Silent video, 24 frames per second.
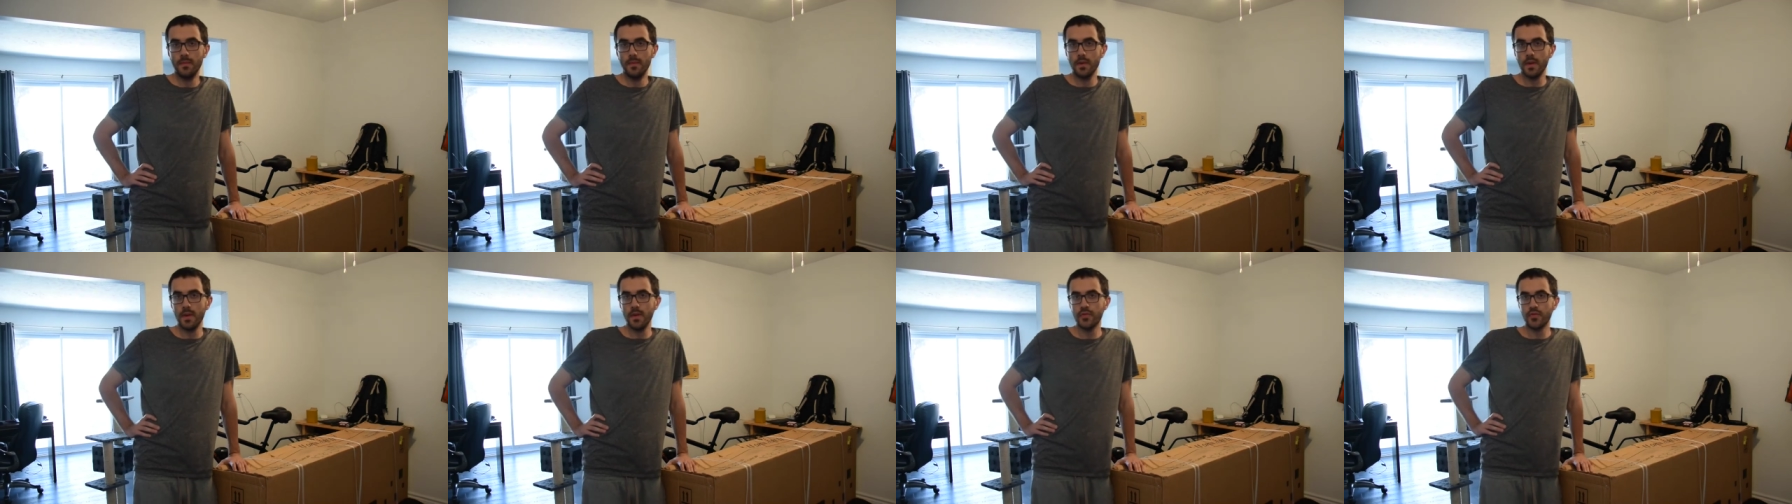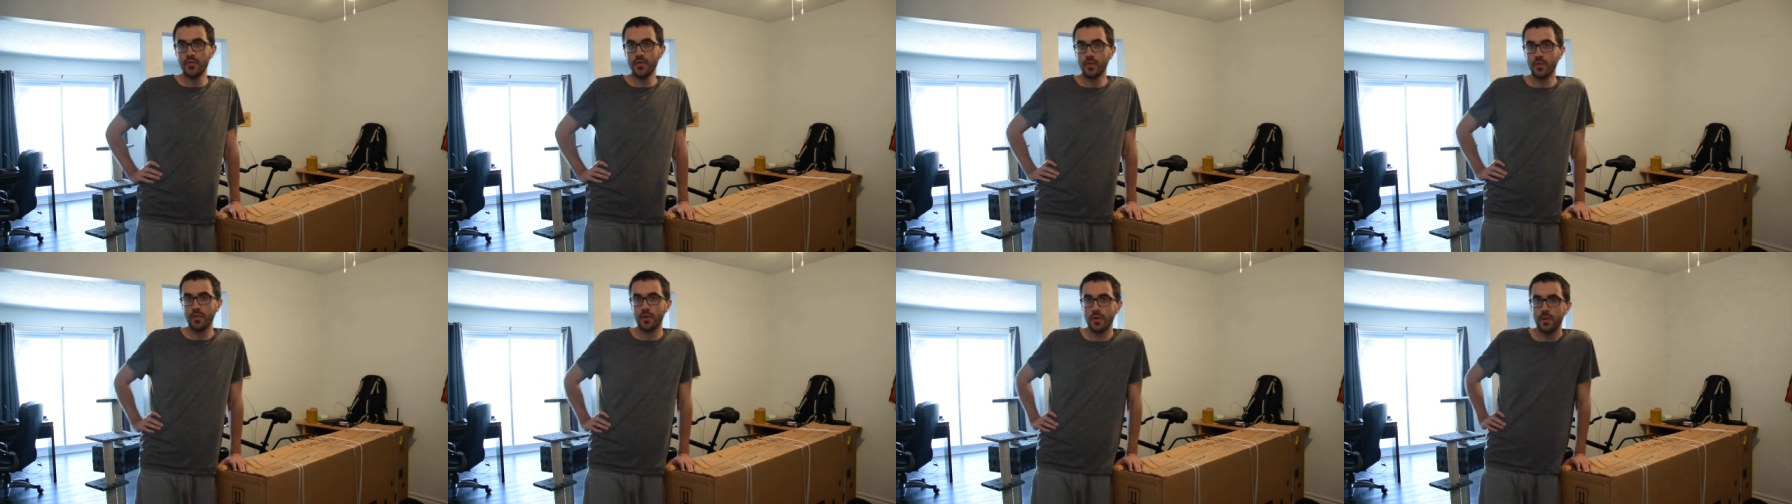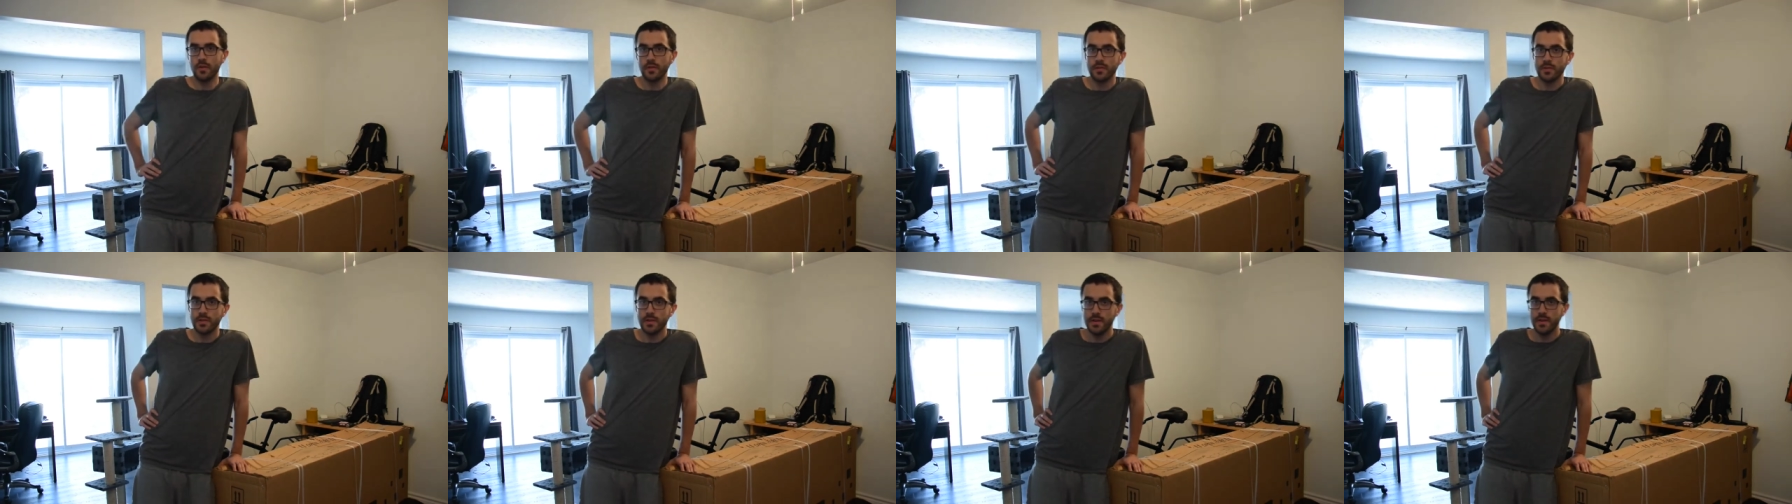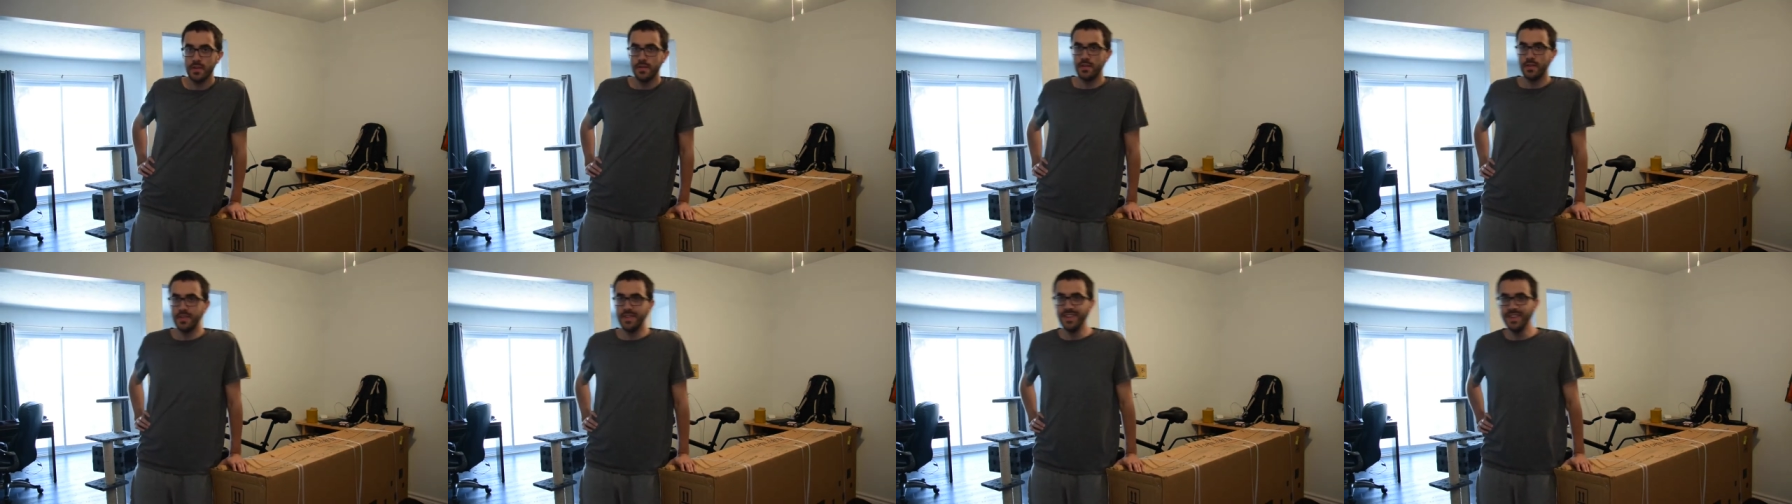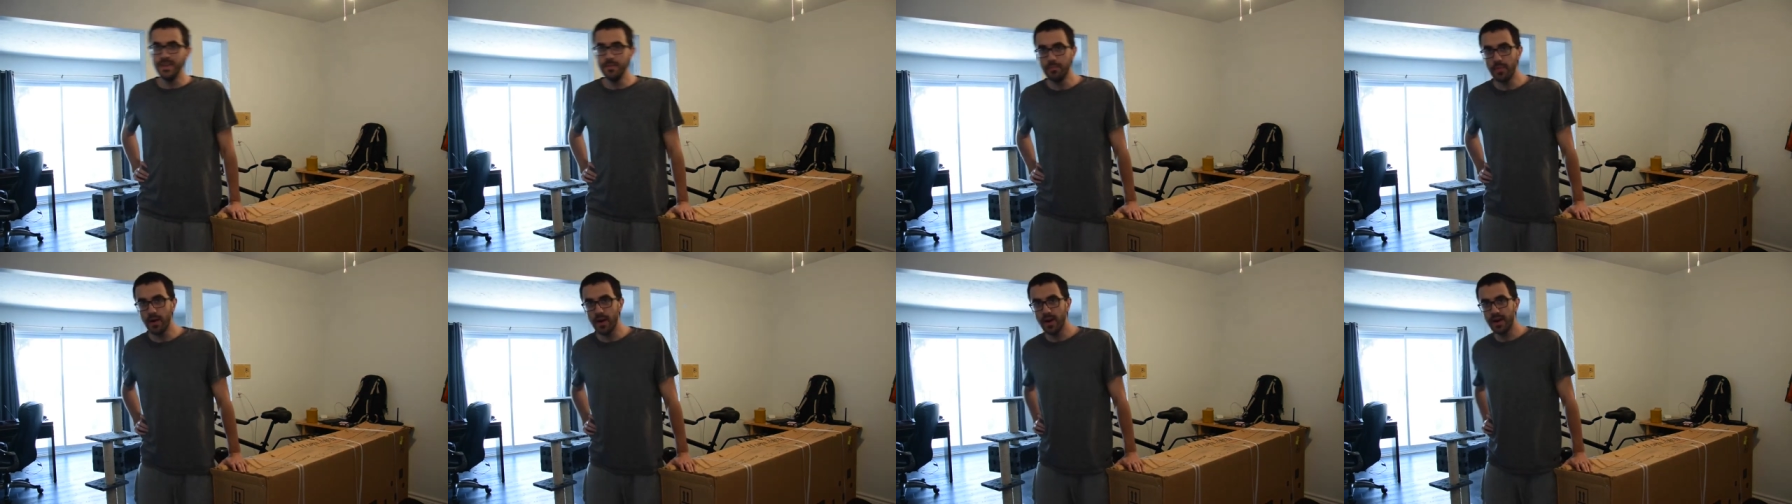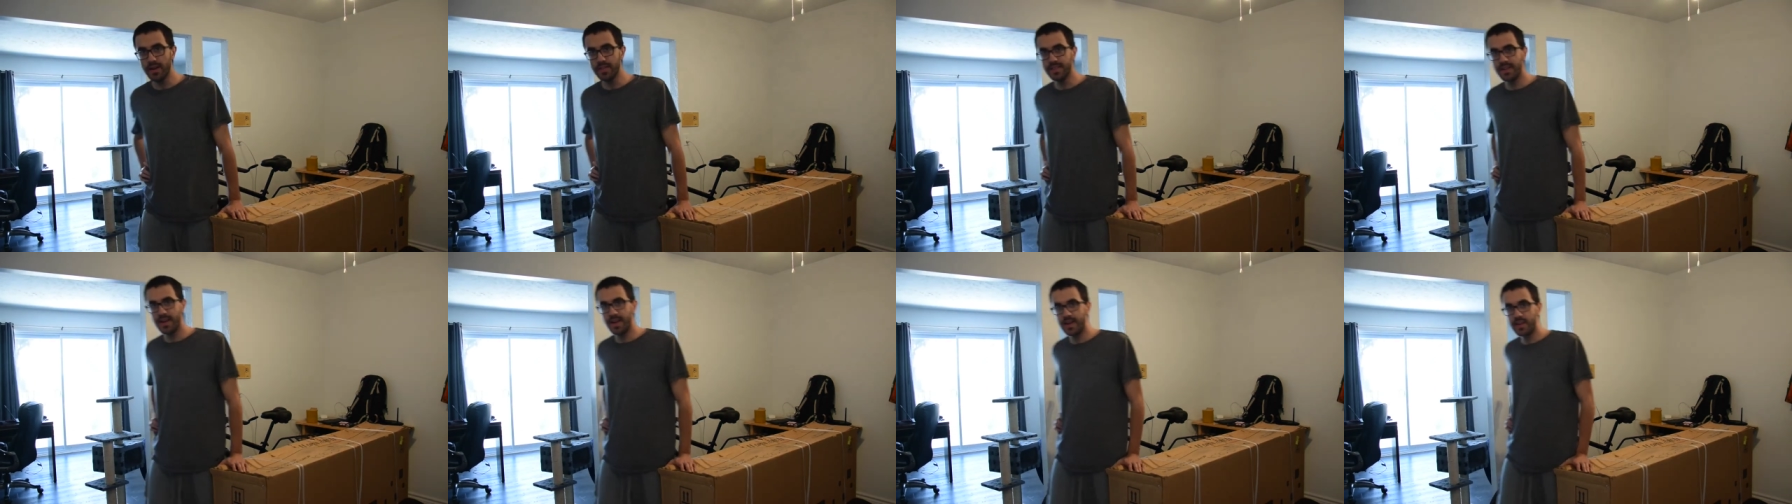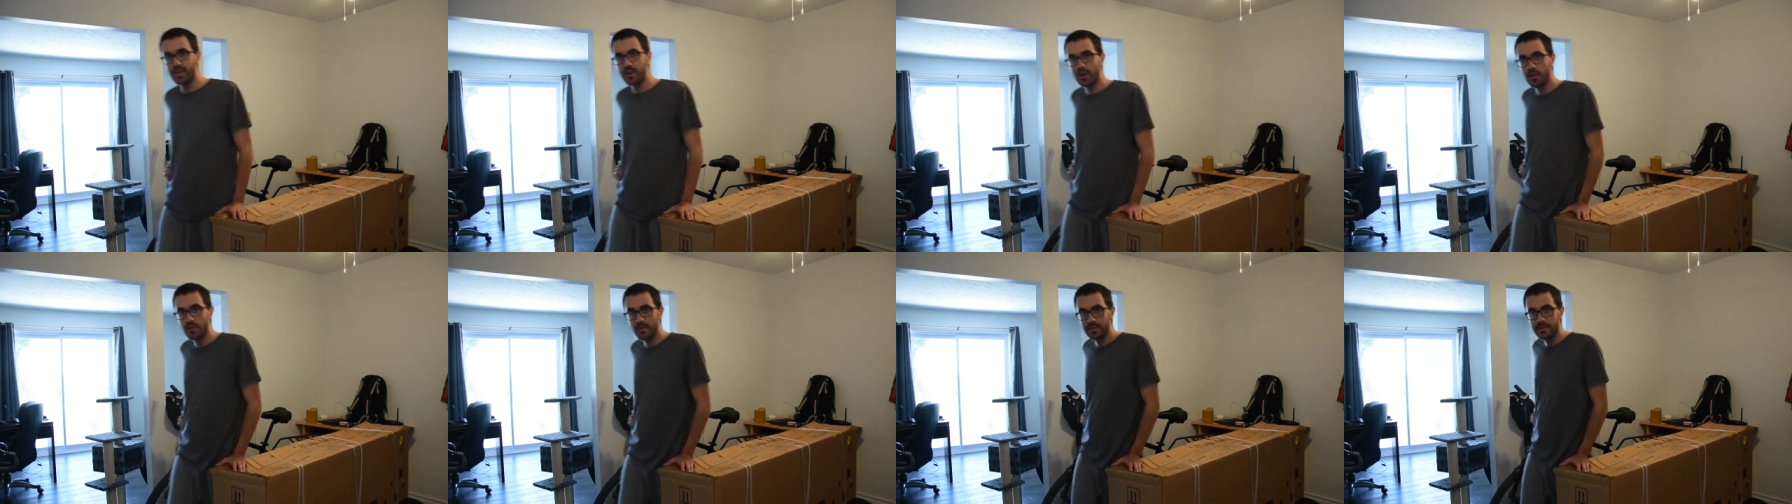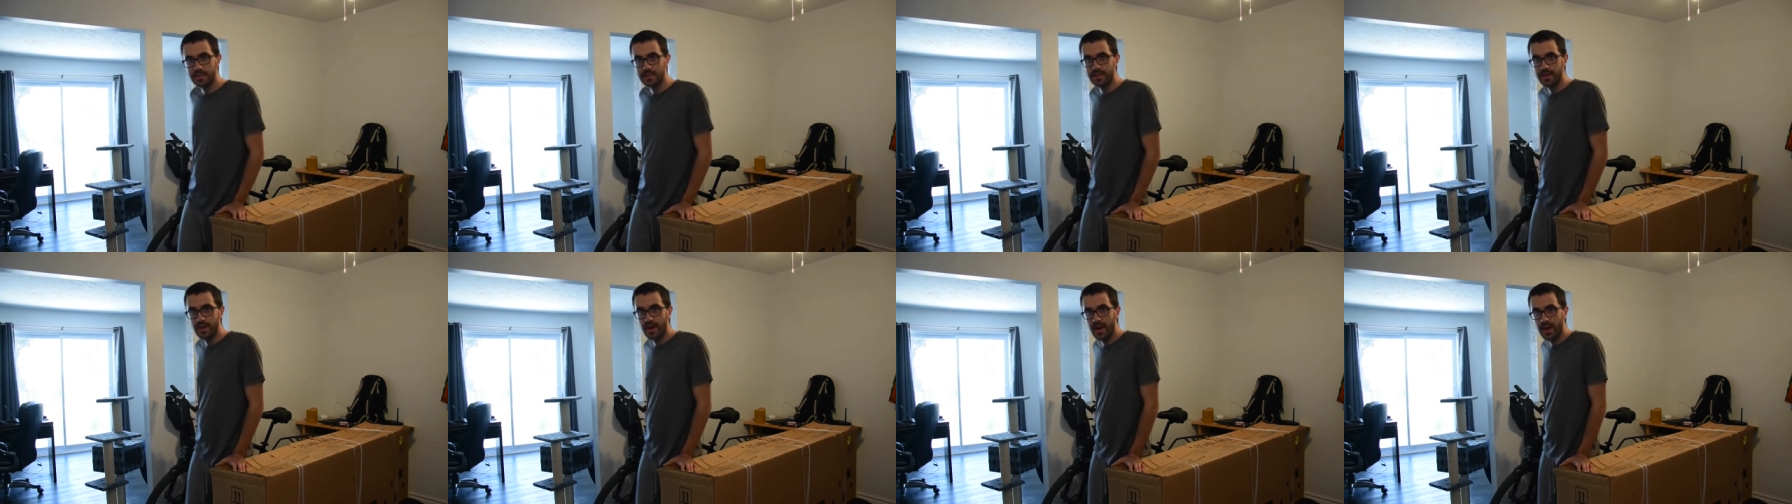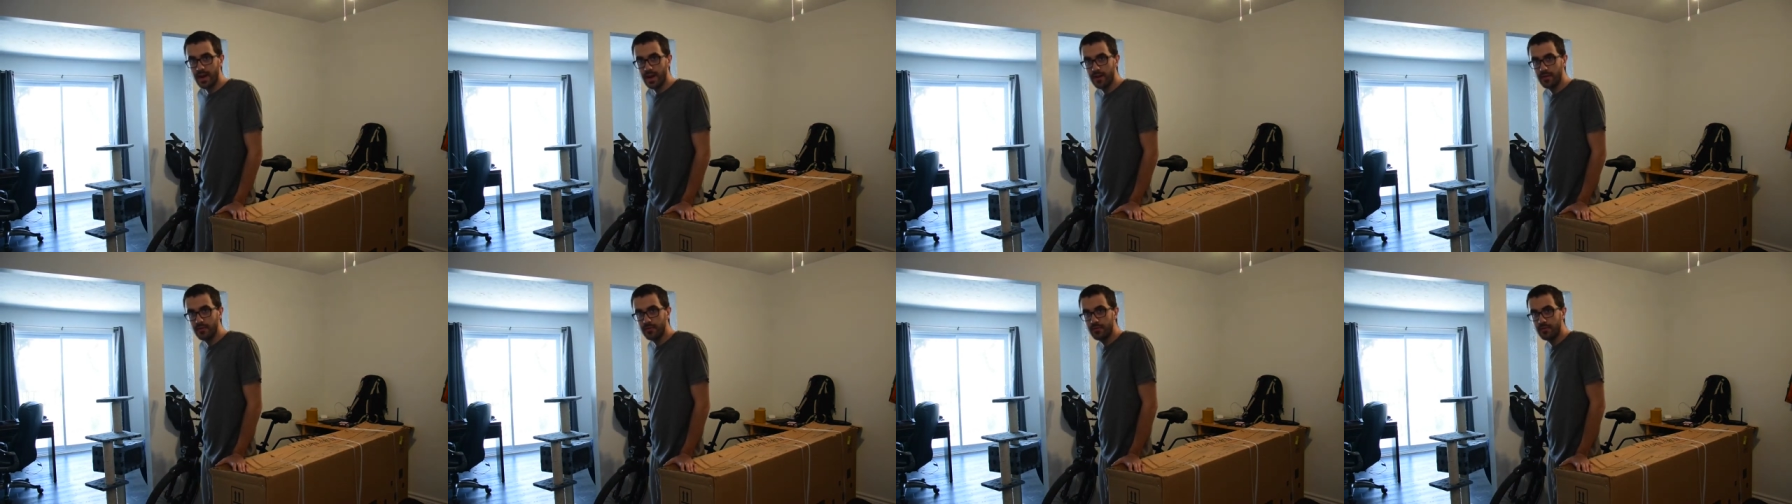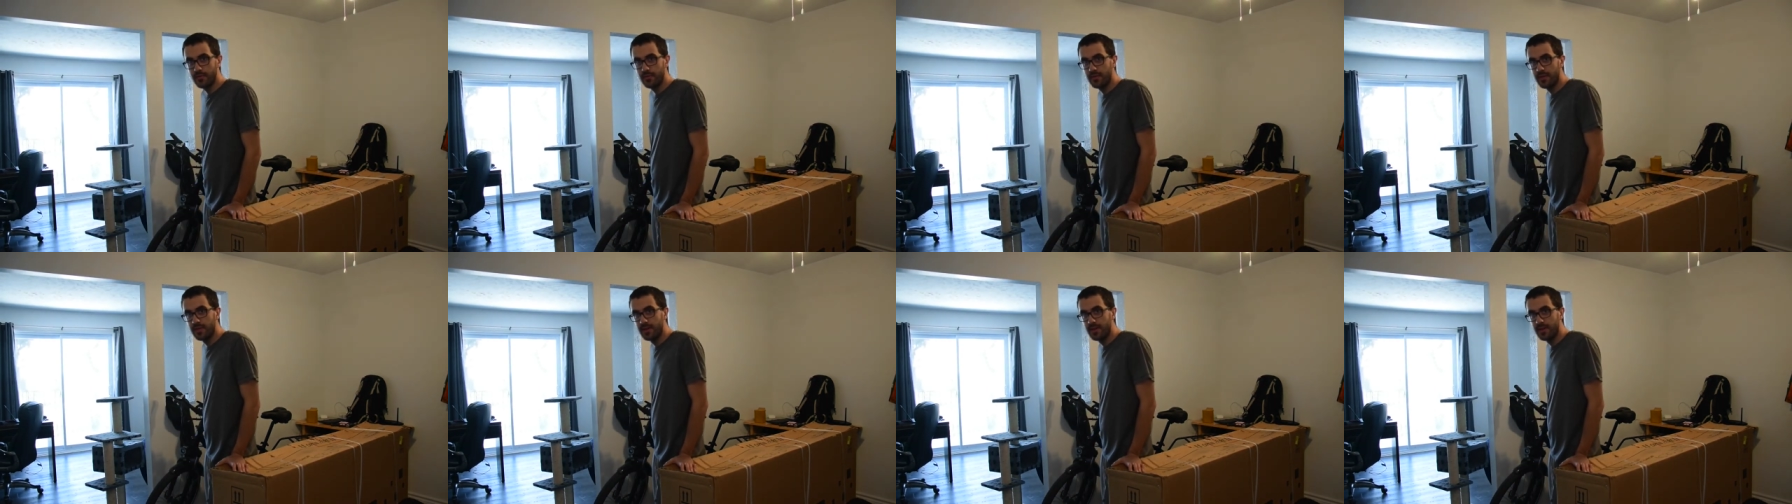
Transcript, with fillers: and so currently the e-bike that I currently have